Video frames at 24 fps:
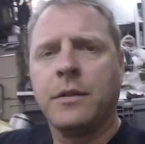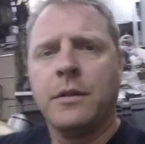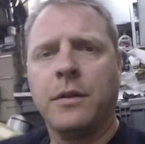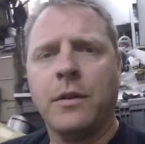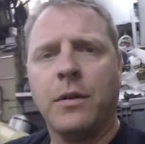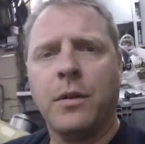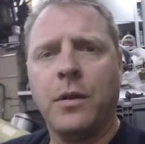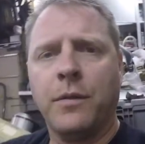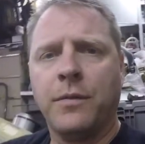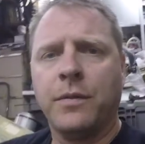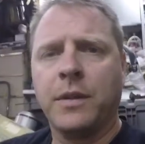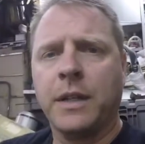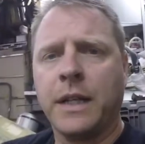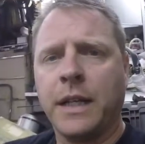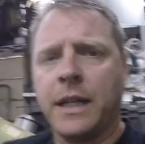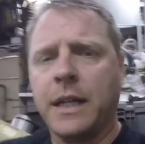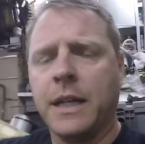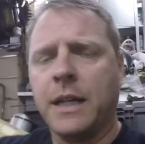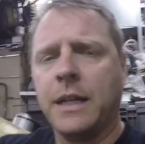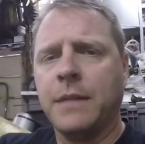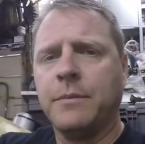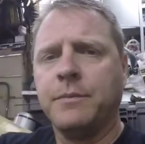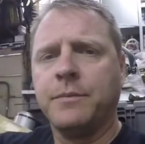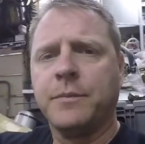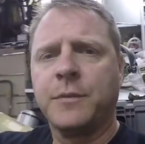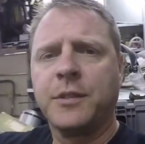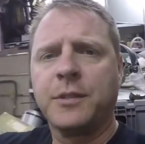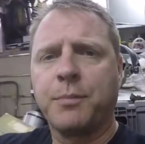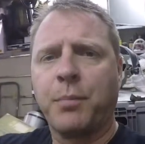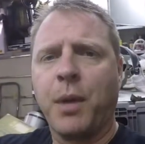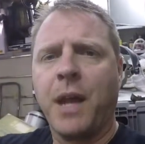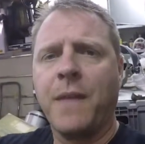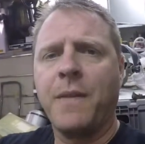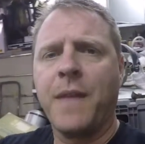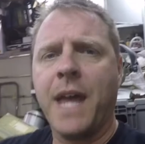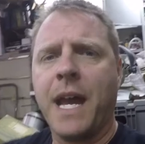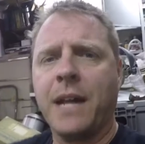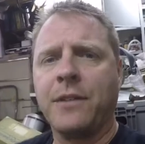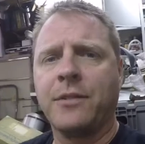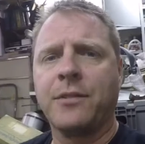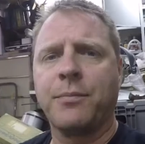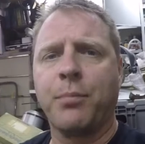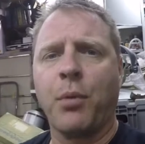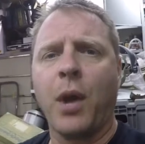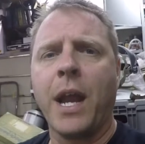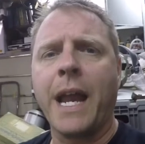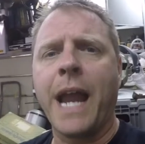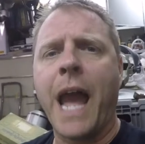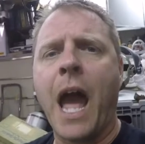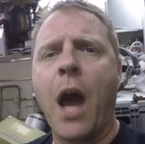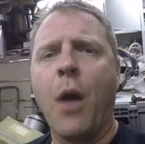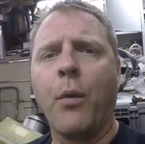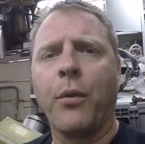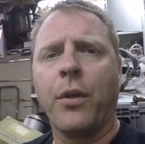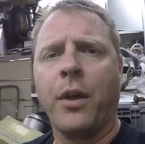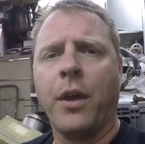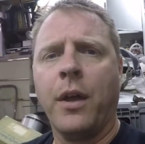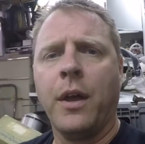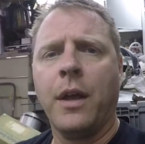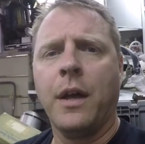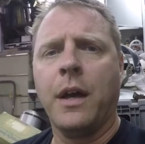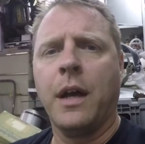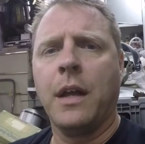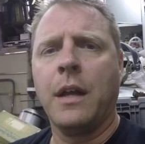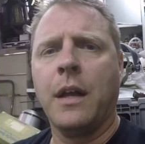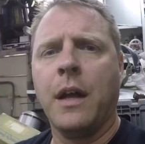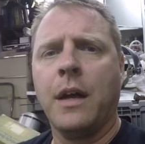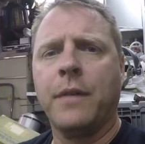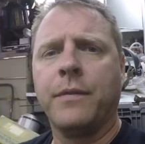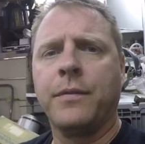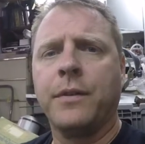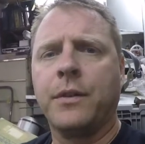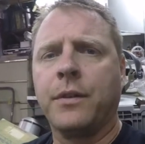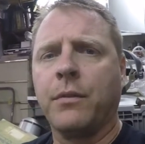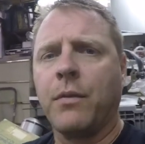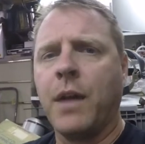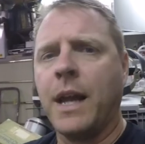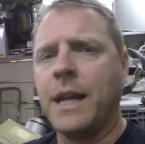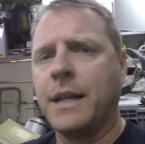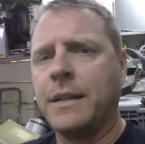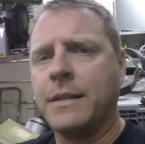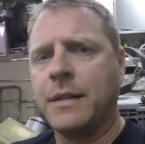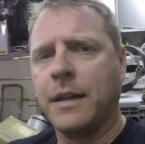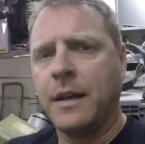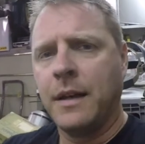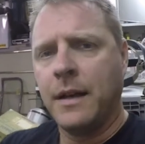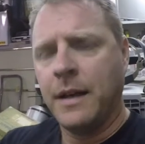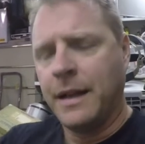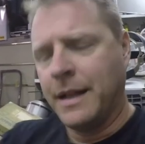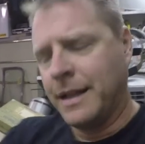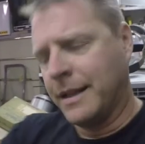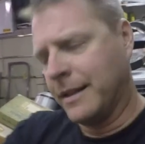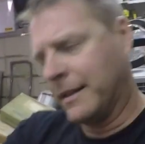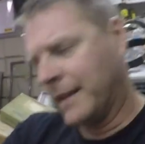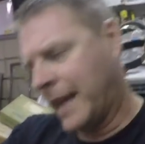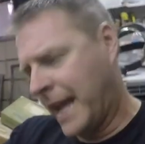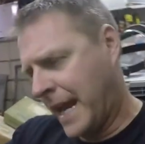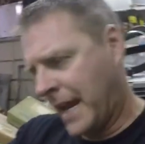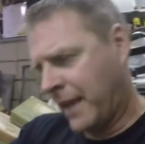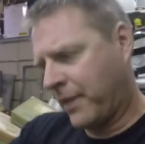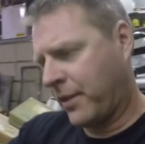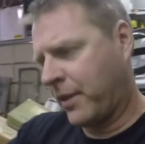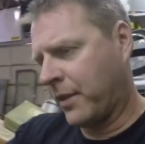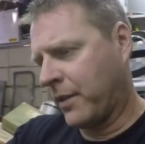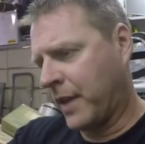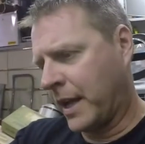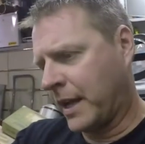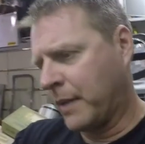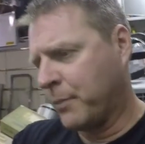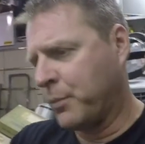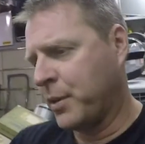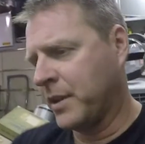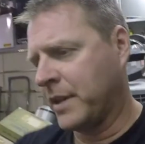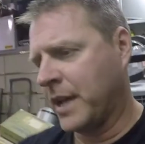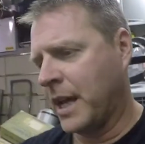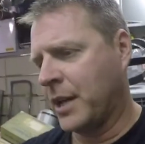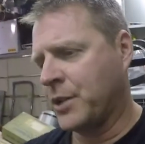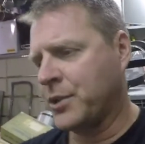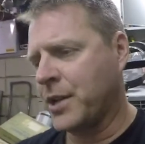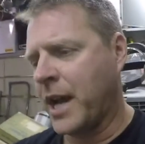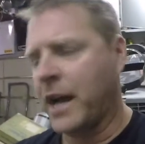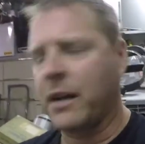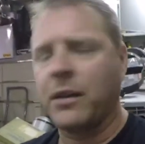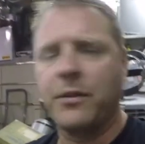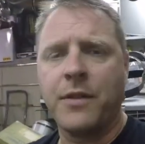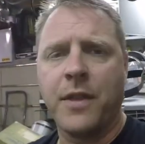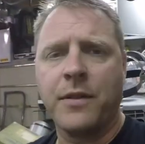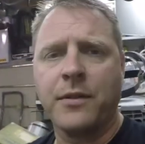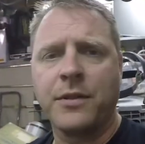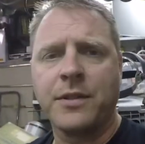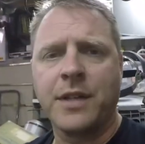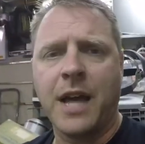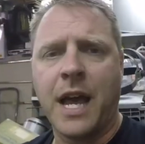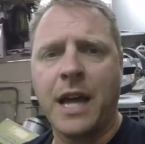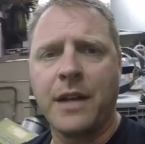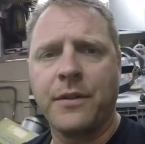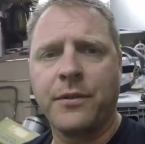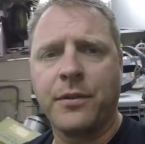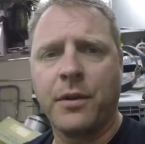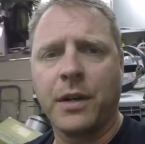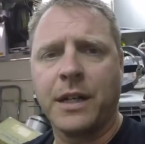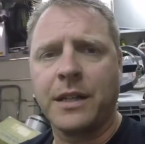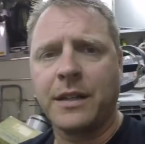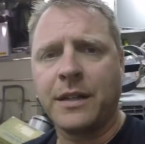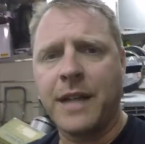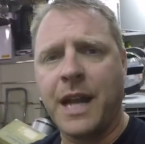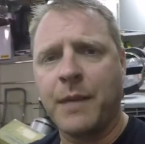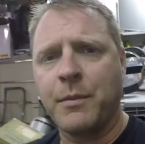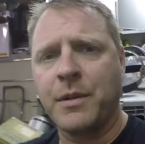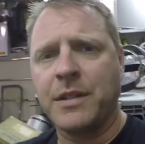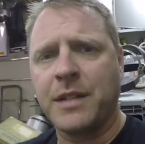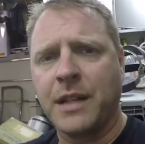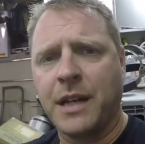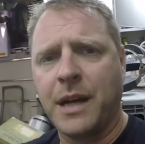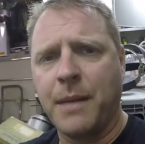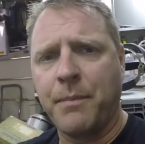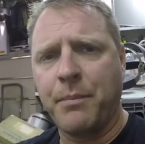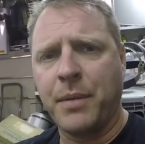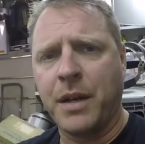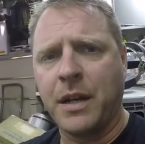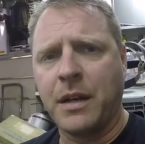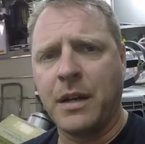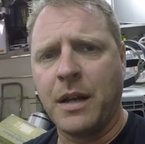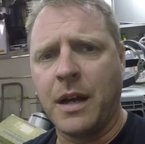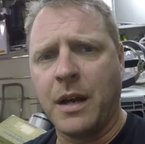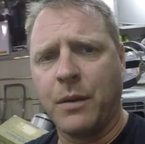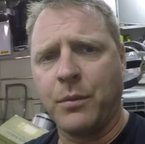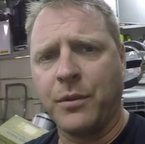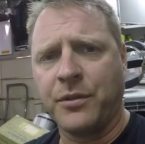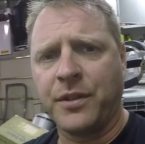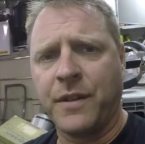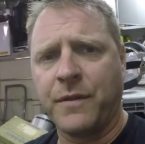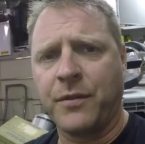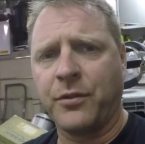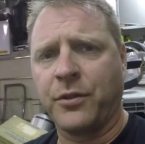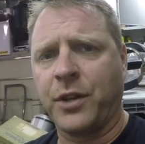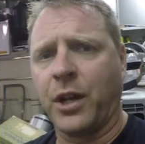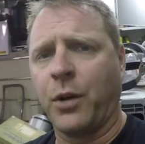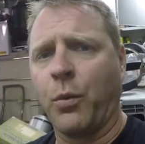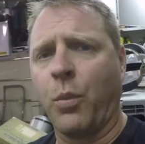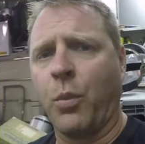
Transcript: hopefully uh, spread that spring out enough, the right length, that I can put that shack on the other side. So I'll get the camera set up and uh, we'll see if it's gonna